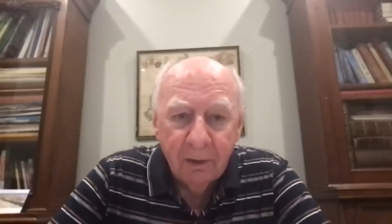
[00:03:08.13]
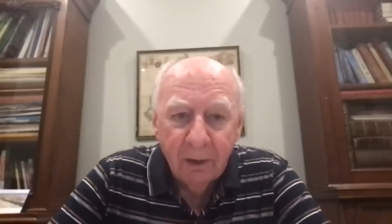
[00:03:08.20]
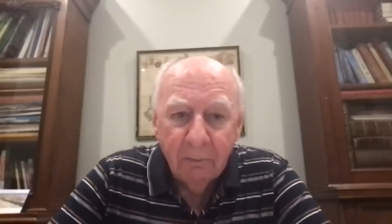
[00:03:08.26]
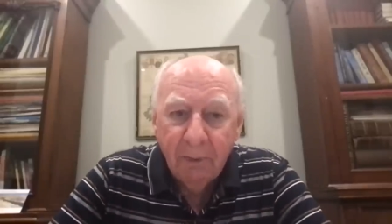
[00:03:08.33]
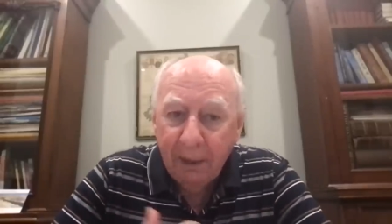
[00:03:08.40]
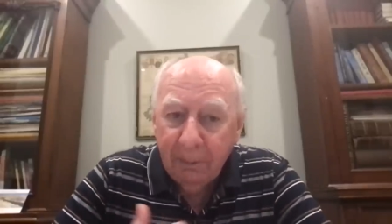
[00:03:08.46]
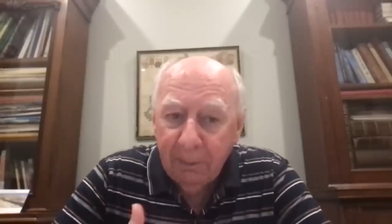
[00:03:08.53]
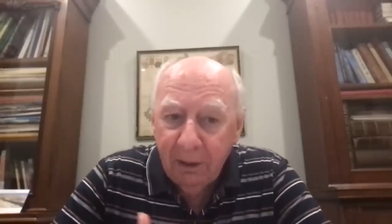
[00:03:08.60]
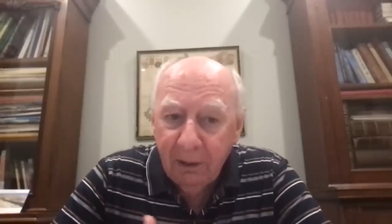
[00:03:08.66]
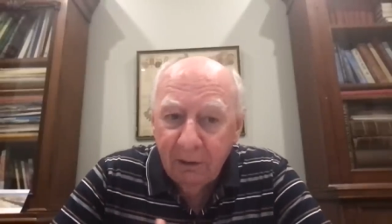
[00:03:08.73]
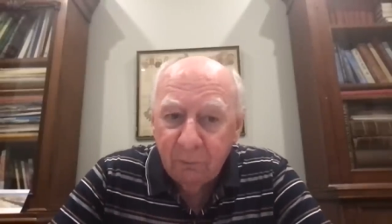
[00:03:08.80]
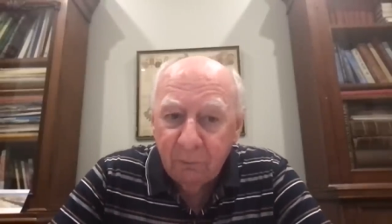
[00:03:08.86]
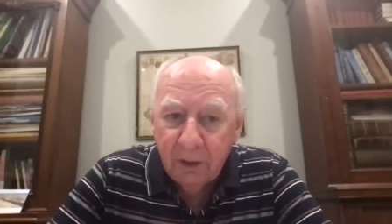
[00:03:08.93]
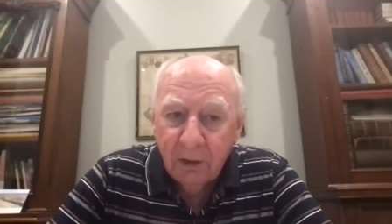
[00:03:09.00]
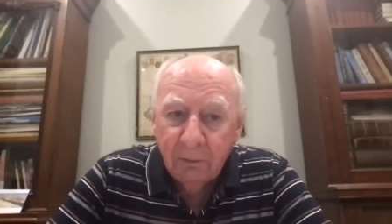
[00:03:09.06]
And maybe
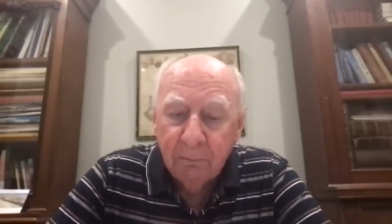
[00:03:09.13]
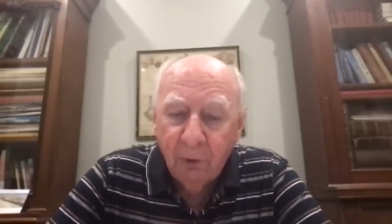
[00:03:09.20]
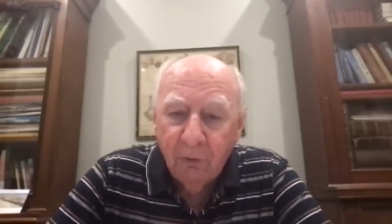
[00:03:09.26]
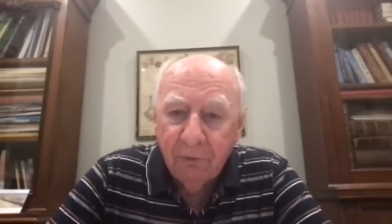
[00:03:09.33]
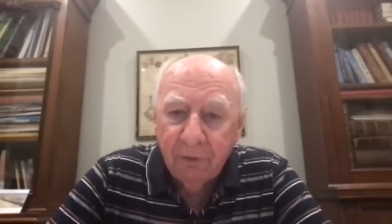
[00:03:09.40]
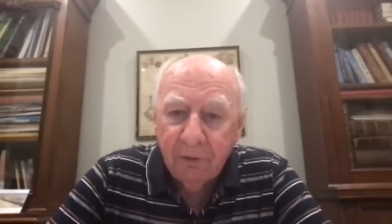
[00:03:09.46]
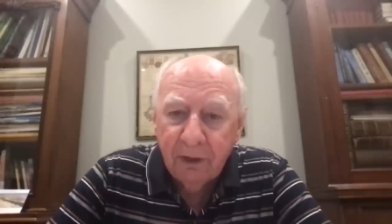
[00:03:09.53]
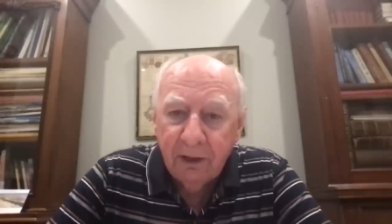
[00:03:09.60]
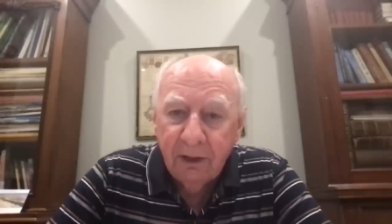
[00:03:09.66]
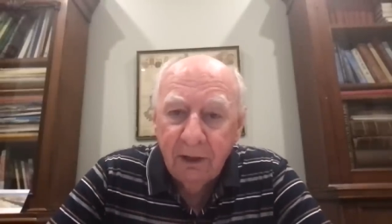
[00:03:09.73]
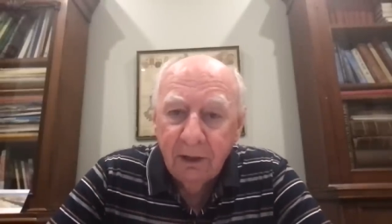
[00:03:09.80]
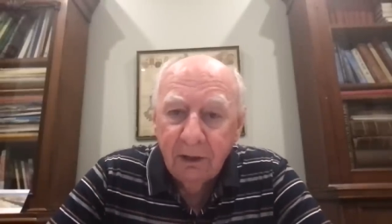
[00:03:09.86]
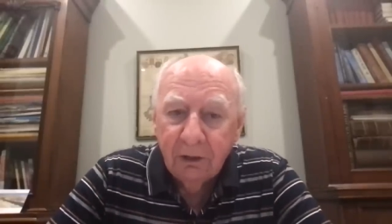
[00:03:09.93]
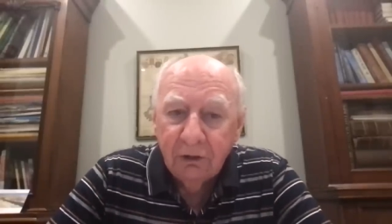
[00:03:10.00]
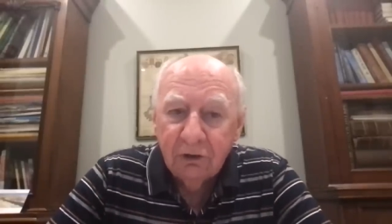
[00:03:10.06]
if we can put the
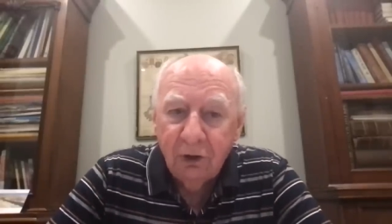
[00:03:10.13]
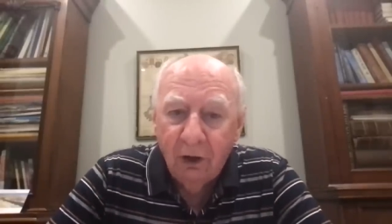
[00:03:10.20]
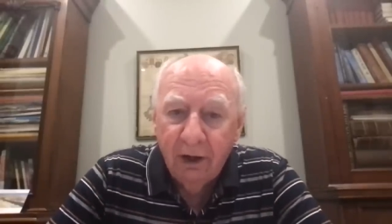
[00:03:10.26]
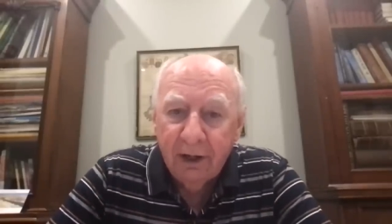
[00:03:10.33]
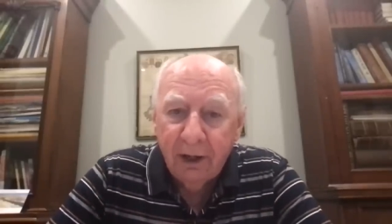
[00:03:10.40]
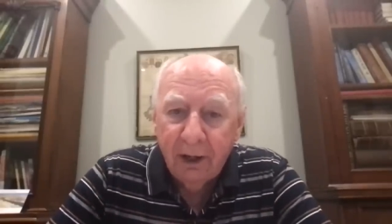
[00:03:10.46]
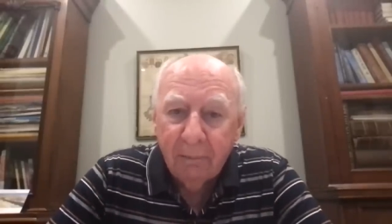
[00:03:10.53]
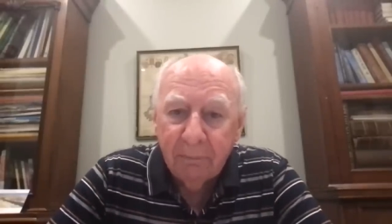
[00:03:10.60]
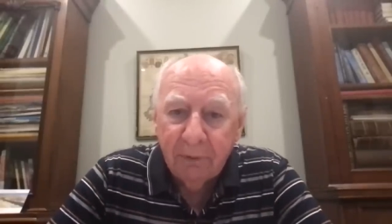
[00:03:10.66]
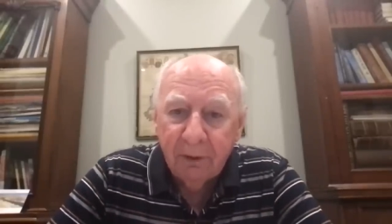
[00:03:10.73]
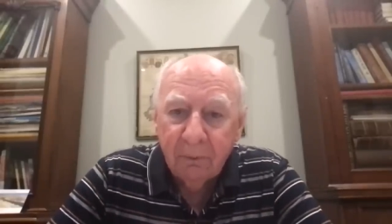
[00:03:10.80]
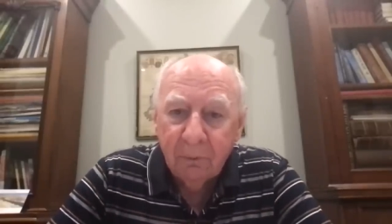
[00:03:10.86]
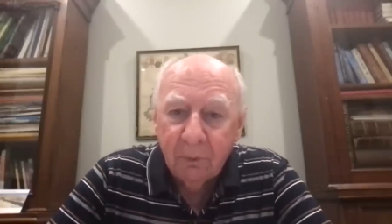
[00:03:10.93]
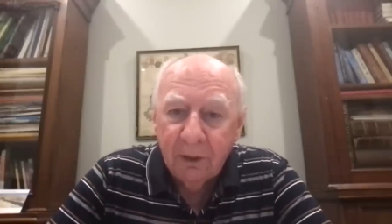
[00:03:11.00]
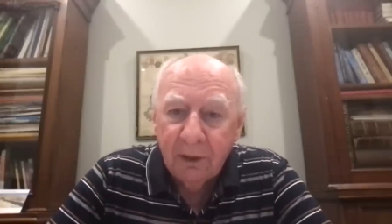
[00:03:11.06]
slide up
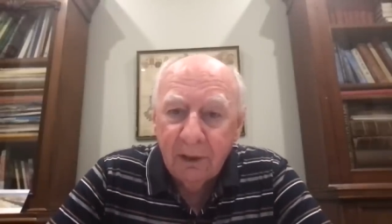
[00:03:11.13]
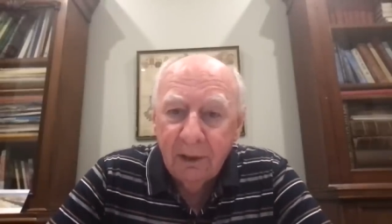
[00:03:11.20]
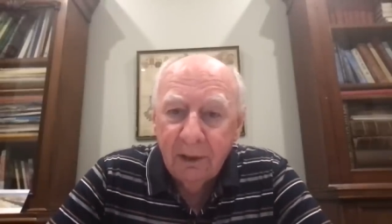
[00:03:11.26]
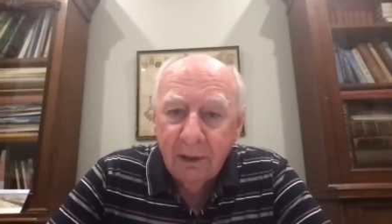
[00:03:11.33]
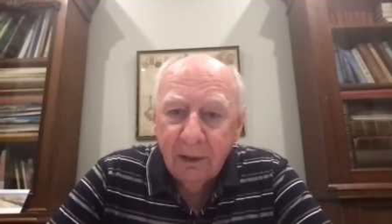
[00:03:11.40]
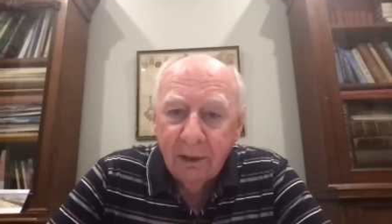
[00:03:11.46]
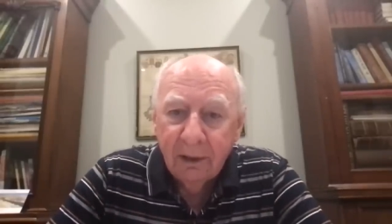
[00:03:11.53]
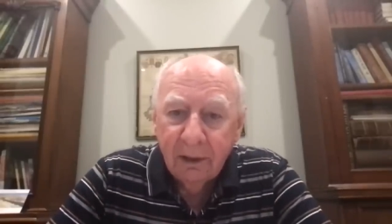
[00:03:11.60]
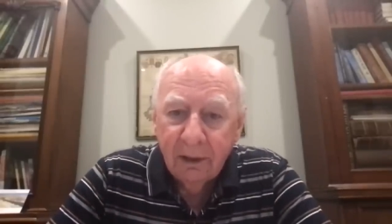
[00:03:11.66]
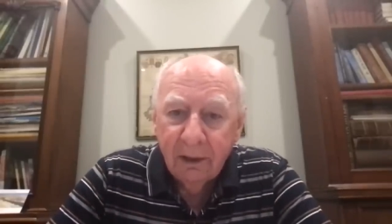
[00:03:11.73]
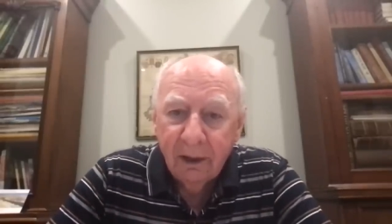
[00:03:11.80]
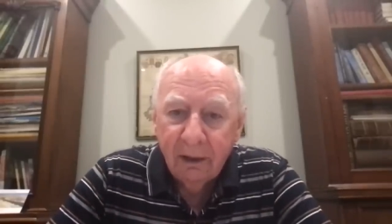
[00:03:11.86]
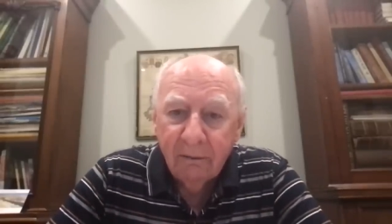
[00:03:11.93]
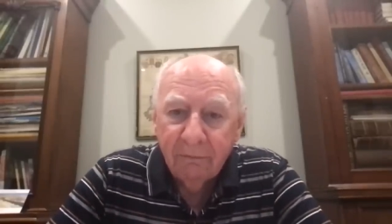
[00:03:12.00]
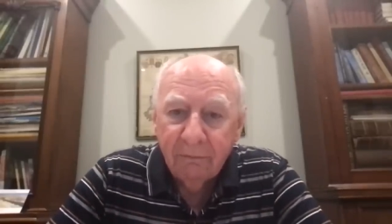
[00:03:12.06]
that we
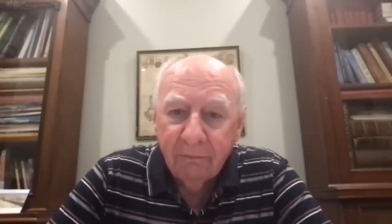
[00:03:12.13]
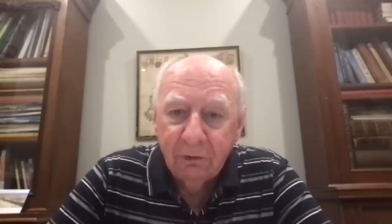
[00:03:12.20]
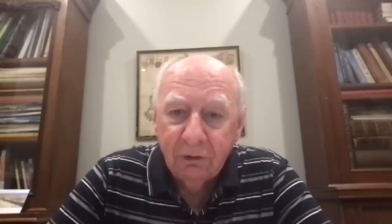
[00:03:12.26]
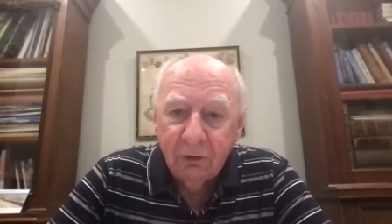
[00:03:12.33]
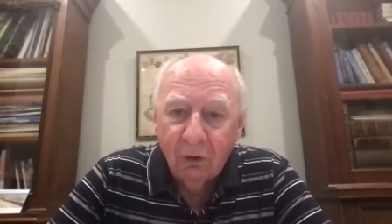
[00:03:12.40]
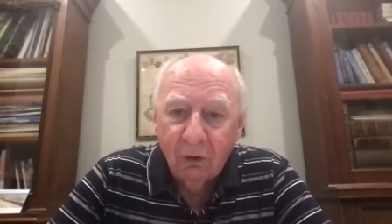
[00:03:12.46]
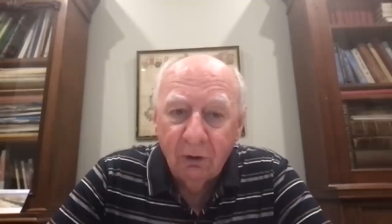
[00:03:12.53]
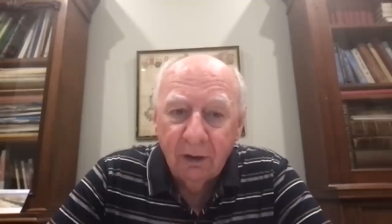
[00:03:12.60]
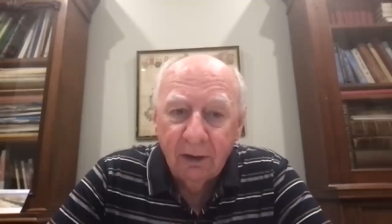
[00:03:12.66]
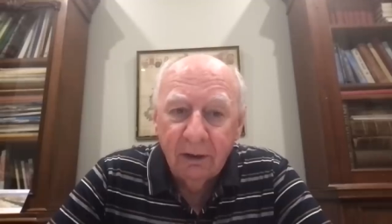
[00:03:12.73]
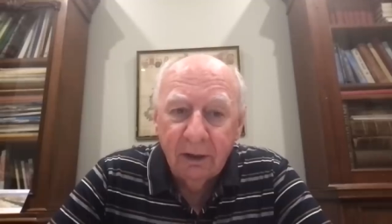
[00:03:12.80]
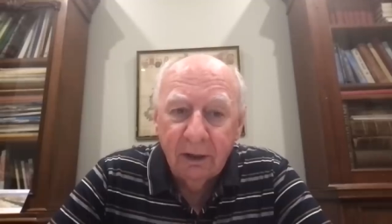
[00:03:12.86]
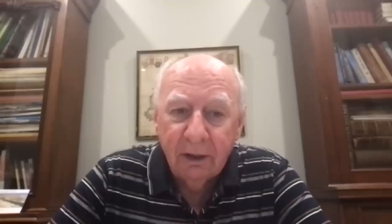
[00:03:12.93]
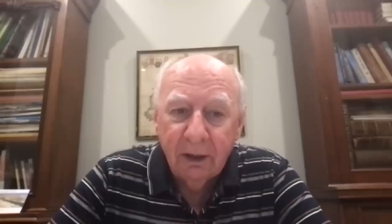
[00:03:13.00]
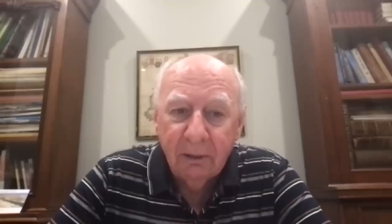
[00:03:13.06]
have, sure. John,
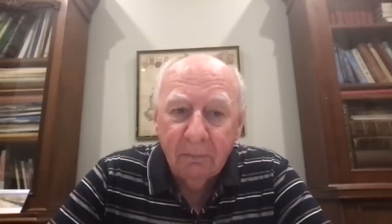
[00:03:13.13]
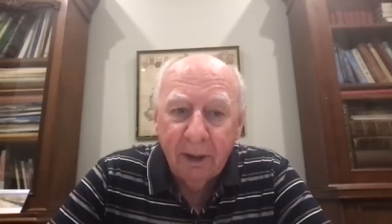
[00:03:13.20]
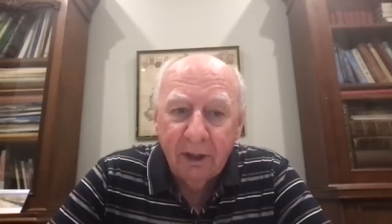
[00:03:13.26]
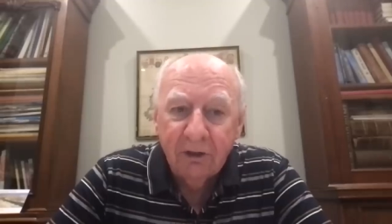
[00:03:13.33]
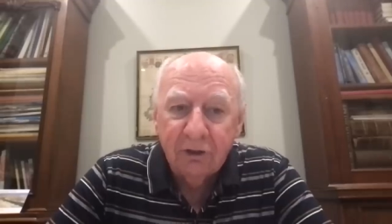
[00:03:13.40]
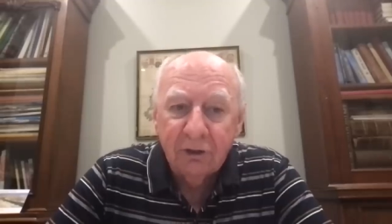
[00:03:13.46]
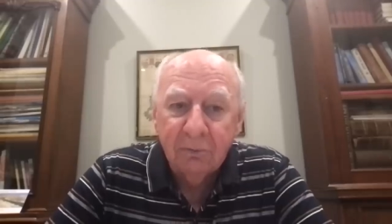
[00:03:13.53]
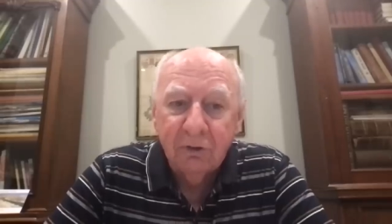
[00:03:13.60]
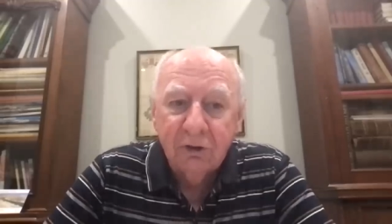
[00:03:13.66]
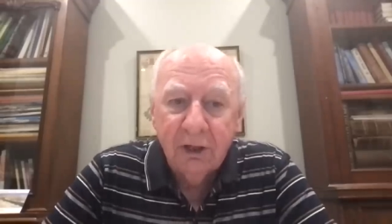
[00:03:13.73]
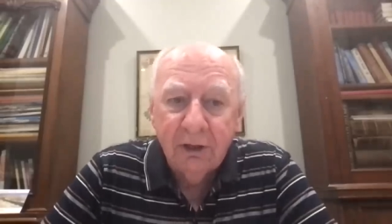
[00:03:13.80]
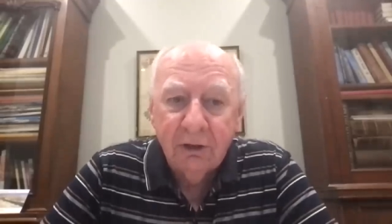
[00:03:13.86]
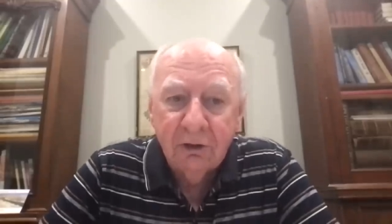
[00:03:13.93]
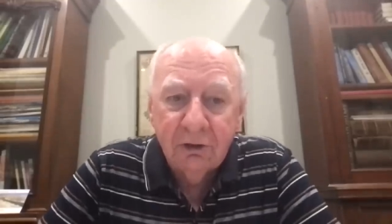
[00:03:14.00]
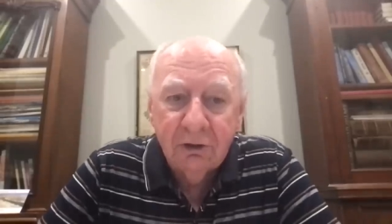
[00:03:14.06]
it, it, makes some
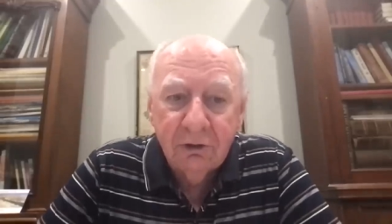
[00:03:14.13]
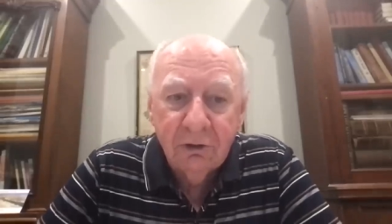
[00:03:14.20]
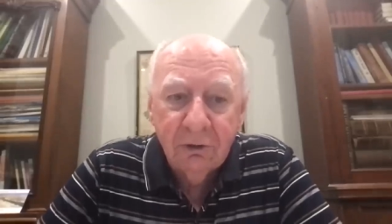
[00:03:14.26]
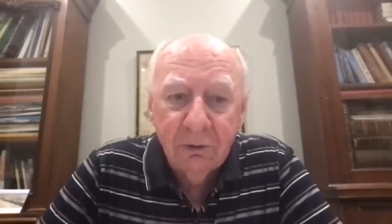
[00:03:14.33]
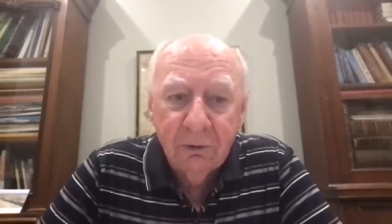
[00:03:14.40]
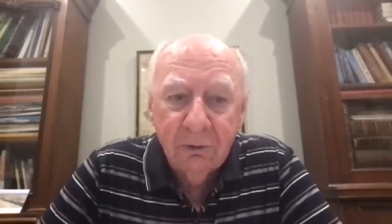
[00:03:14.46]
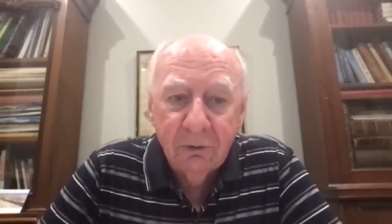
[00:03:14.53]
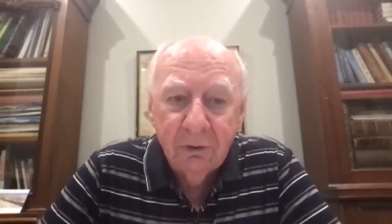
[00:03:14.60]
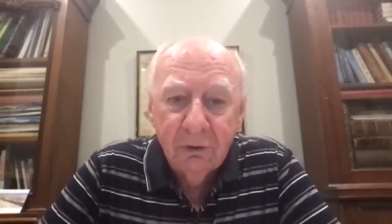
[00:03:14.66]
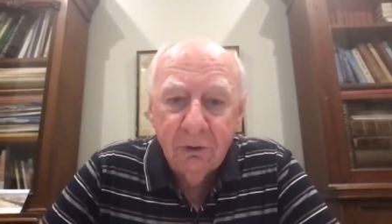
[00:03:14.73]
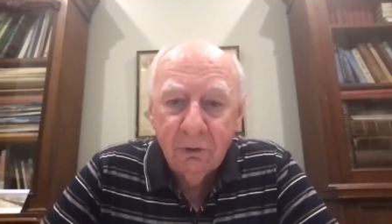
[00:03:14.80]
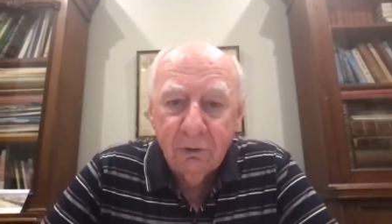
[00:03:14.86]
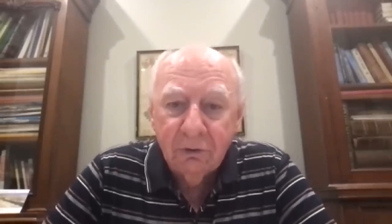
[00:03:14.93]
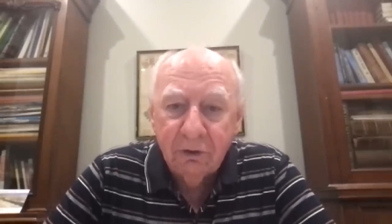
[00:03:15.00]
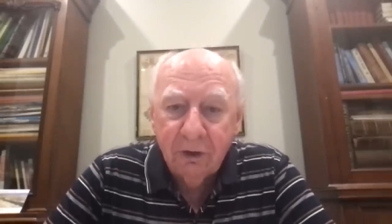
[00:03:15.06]
sense. it's
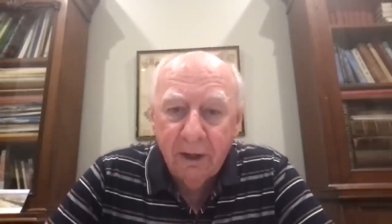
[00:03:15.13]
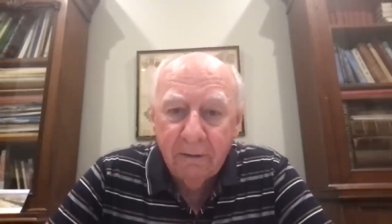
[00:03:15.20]
amazing, that.